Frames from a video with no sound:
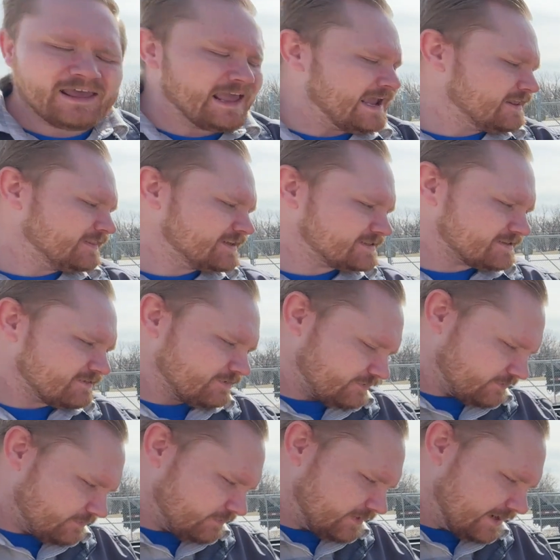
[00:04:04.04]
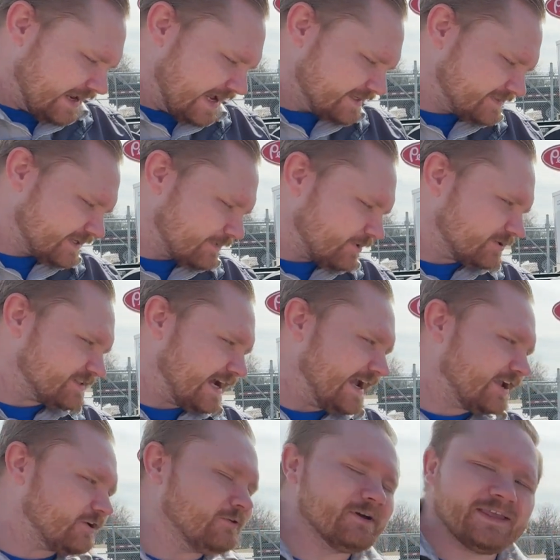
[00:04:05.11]
And the nice thing about
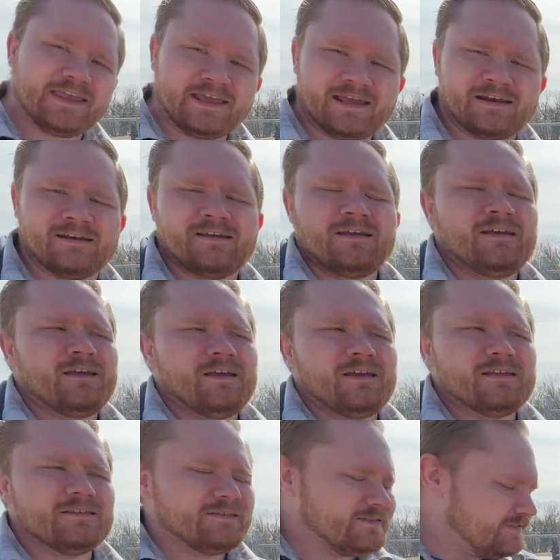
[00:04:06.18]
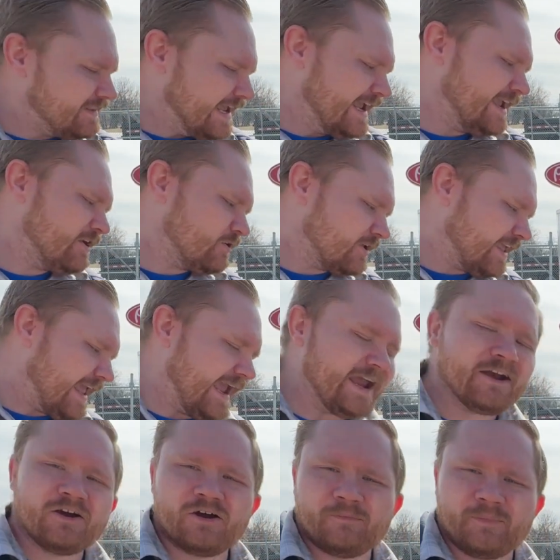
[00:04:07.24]
Tico, again, they
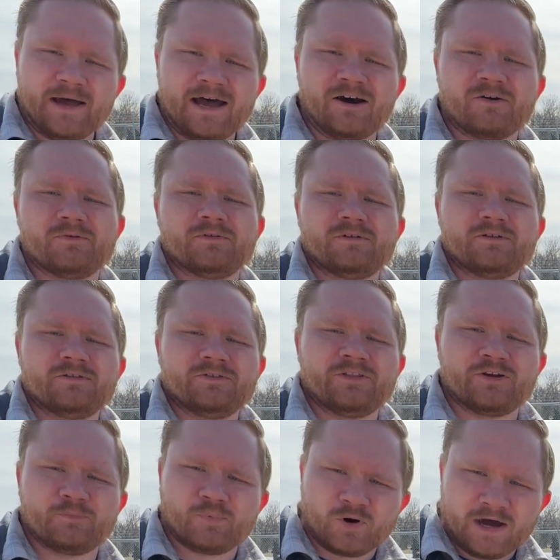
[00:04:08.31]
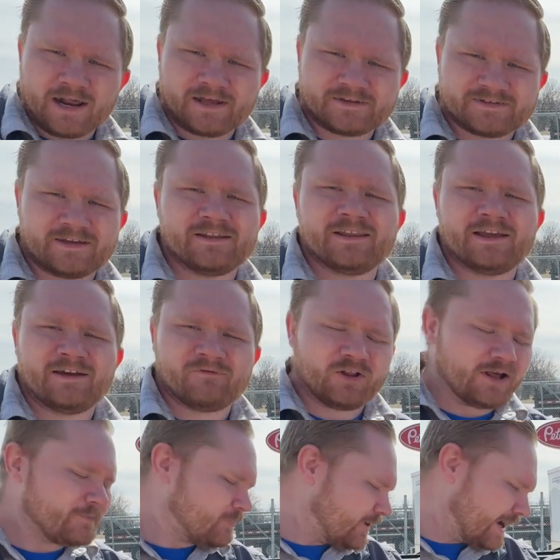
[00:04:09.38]
care about their product and they have a
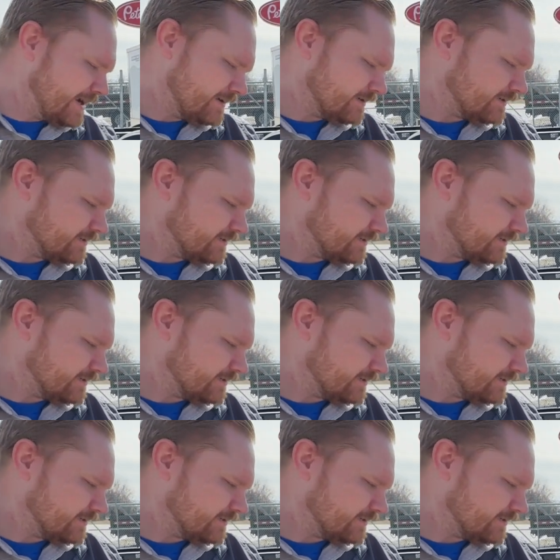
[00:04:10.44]
lot of pride